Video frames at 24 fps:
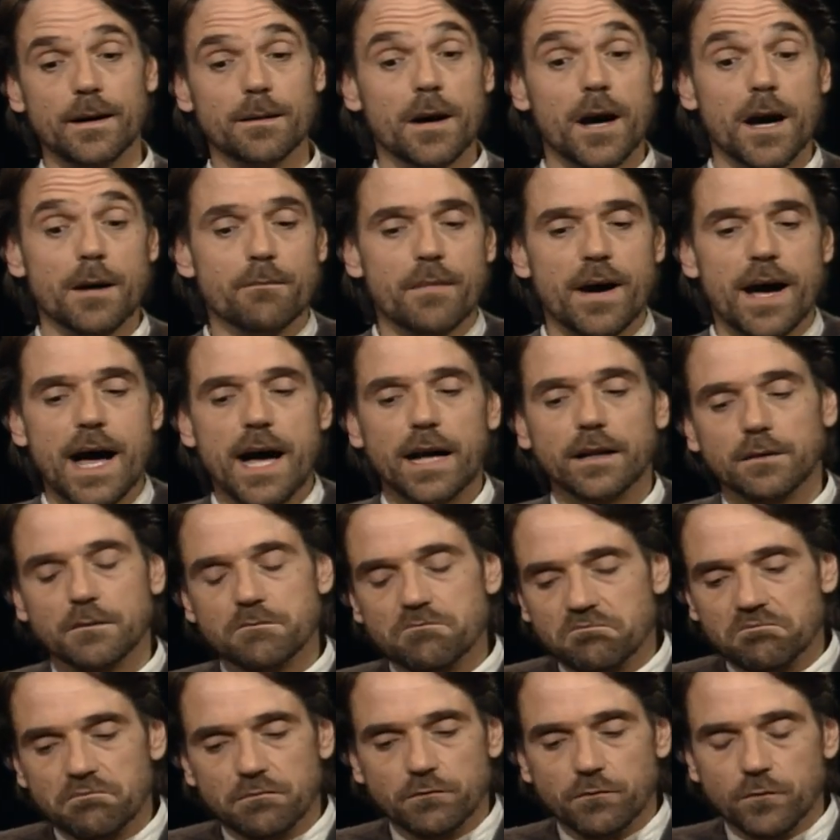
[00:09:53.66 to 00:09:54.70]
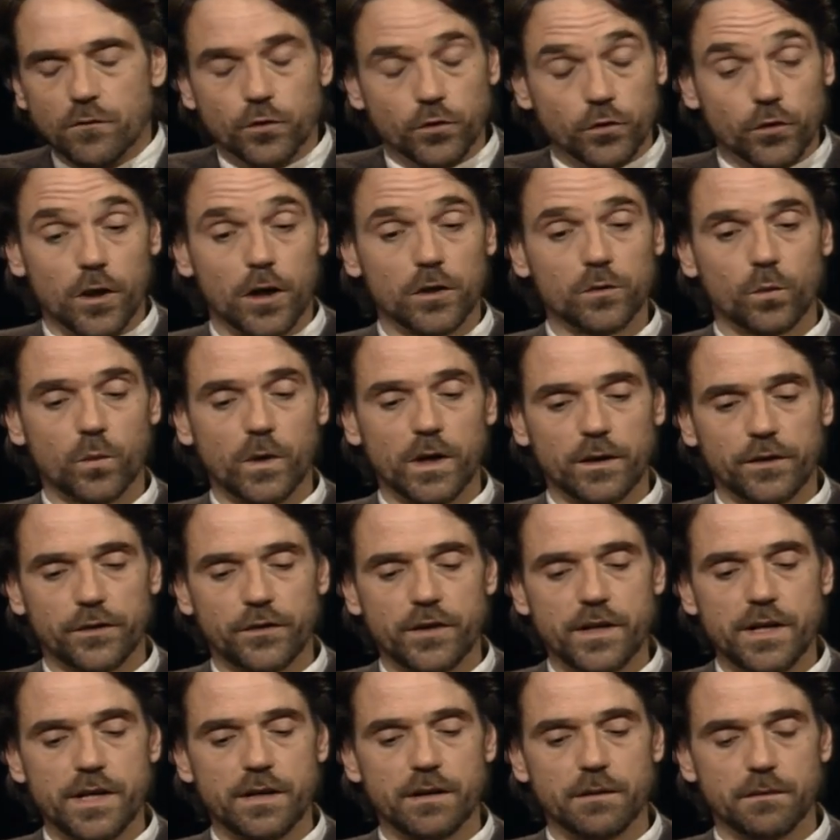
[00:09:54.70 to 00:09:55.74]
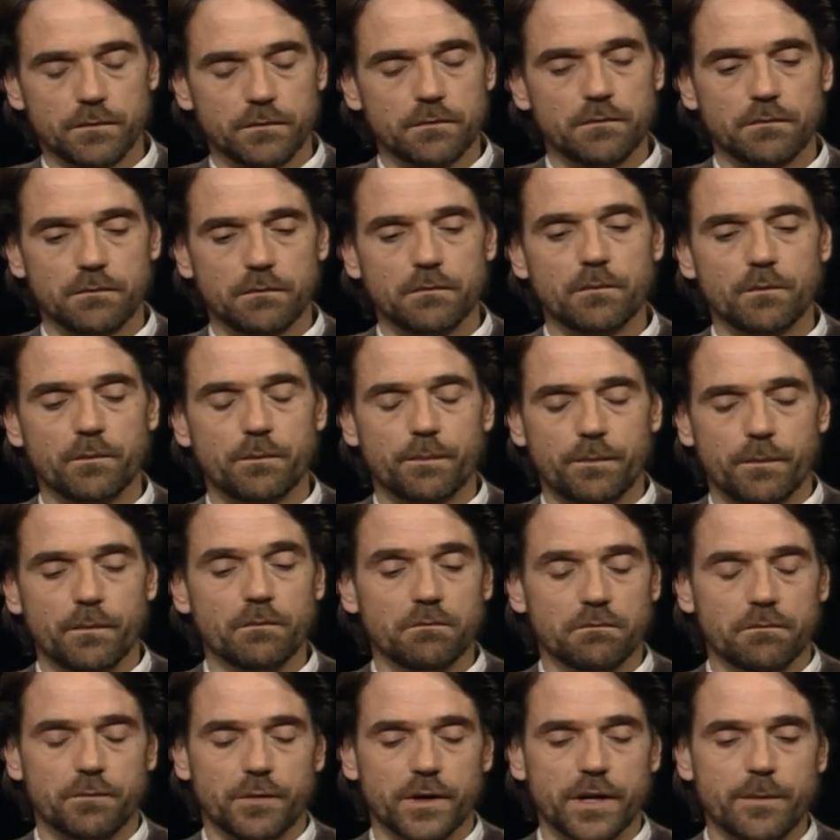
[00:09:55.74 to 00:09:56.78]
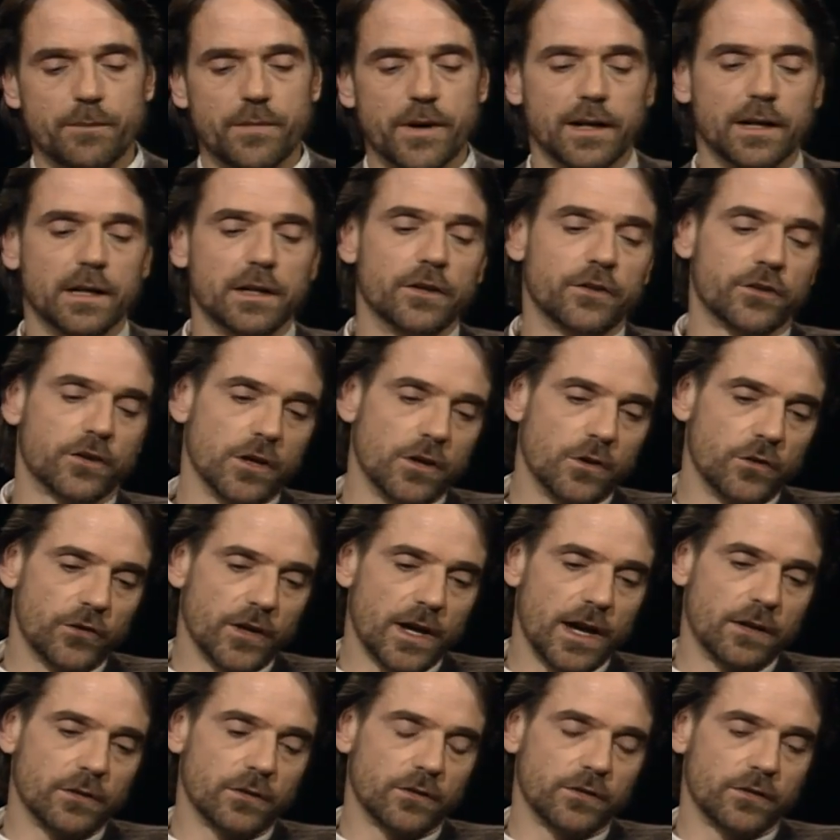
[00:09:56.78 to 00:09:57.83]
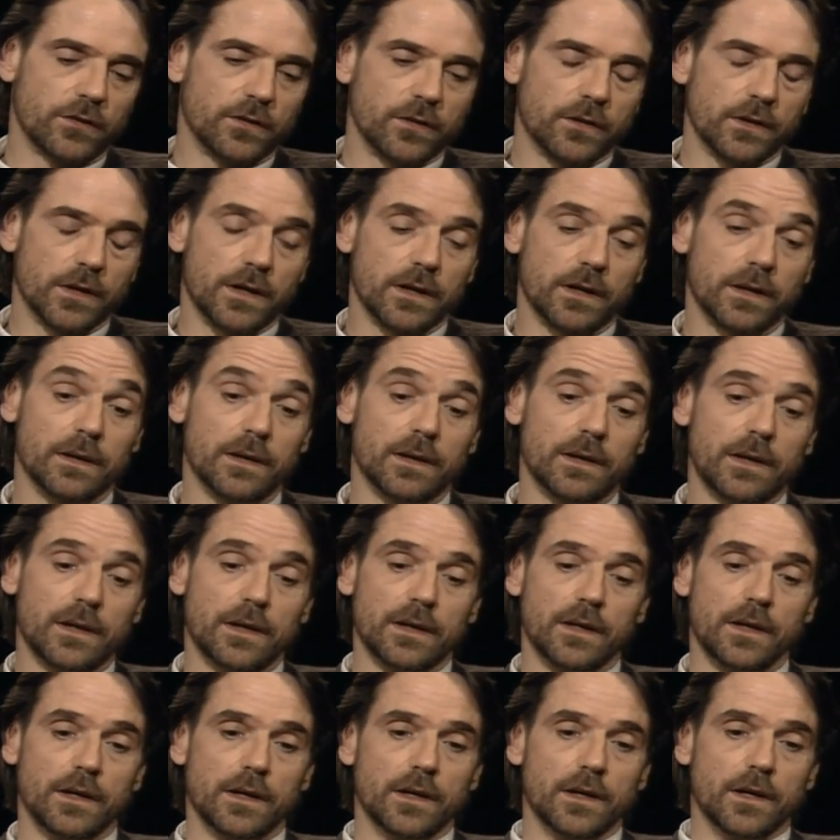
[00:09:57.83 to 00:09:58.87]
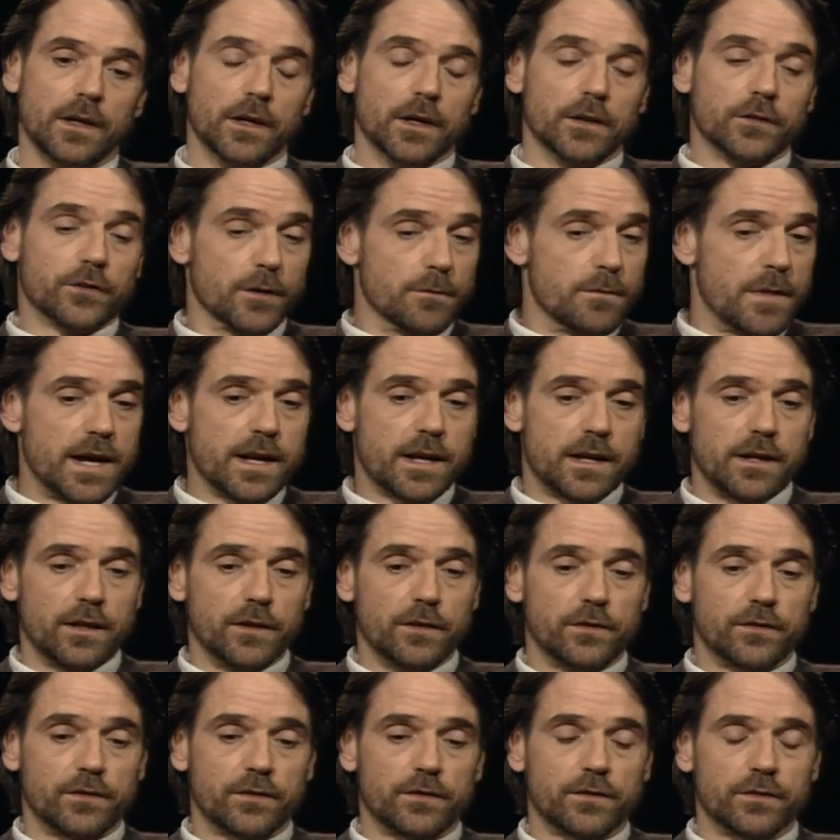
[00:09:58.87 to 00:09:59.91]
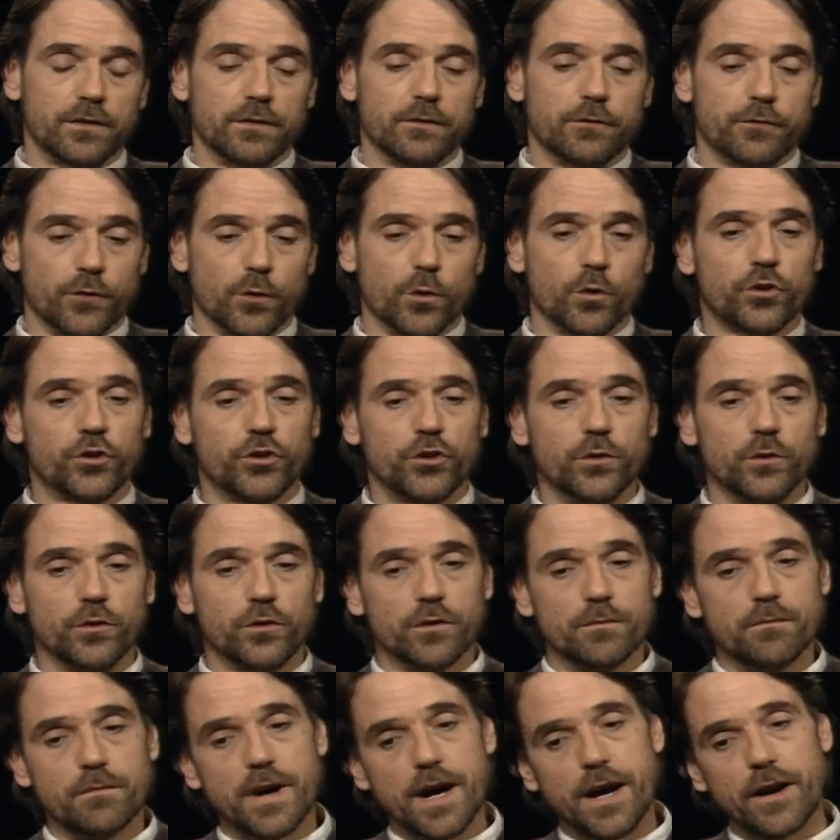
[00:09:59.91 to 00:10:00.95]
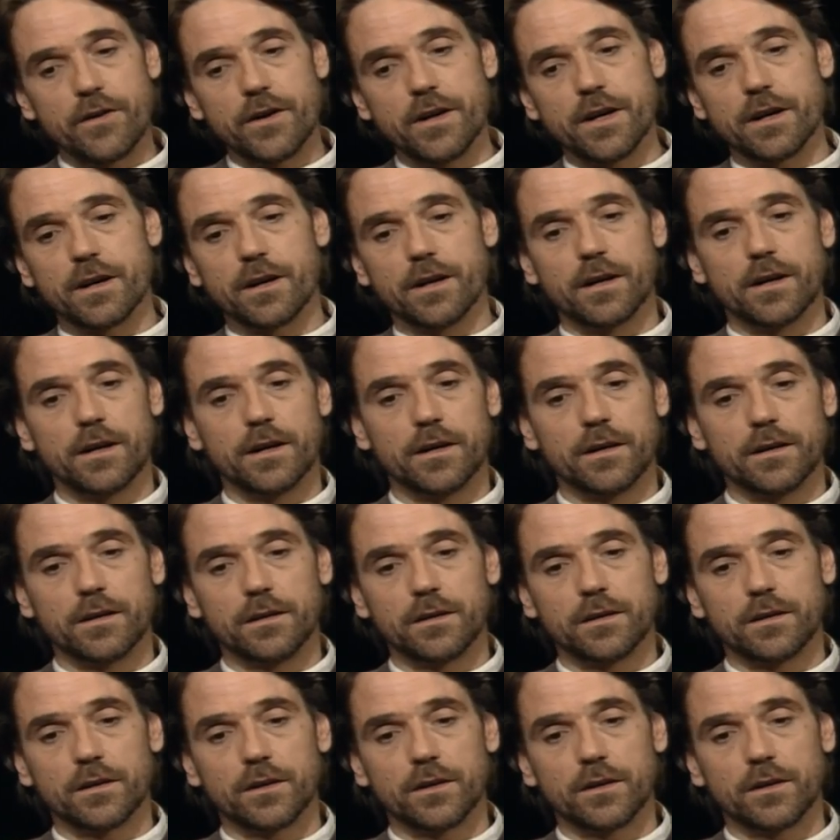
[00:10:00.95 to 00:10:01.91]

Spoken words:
A man, not wealthy, pretty penniless, goes out to make his fortune, to marry a girl